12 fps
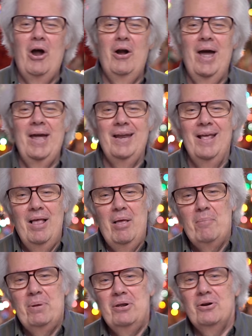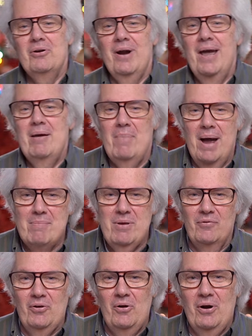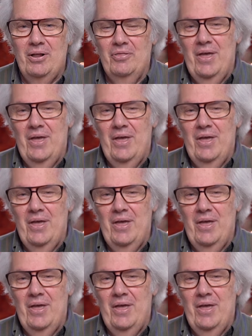All right. Peter Gregg, Miami, Florida.